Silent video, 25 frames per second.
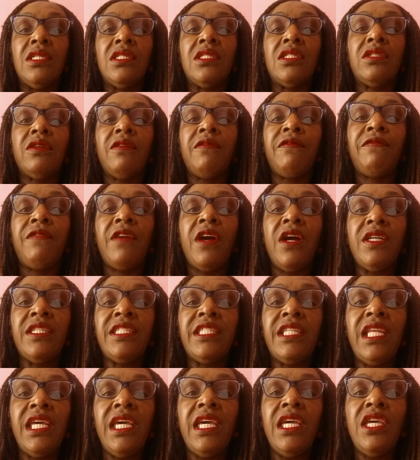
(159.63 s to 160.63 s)
So
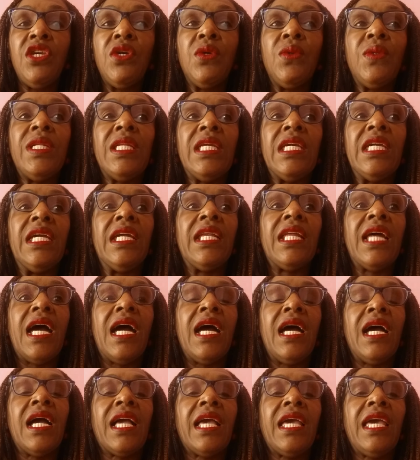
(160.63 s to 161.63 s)
firstly, you need
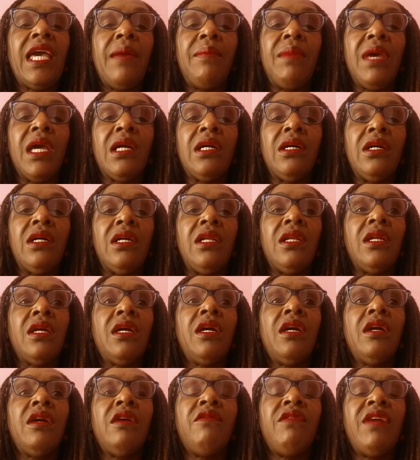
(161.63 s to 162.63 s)
a chemical
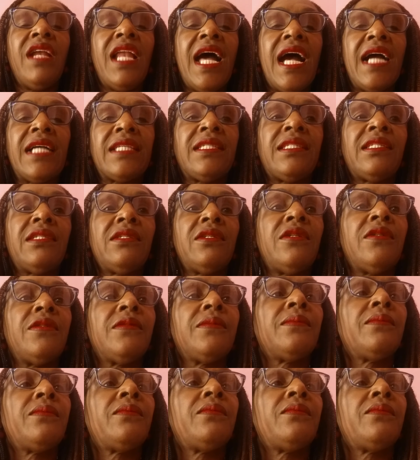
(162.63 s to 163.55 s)
relaxer.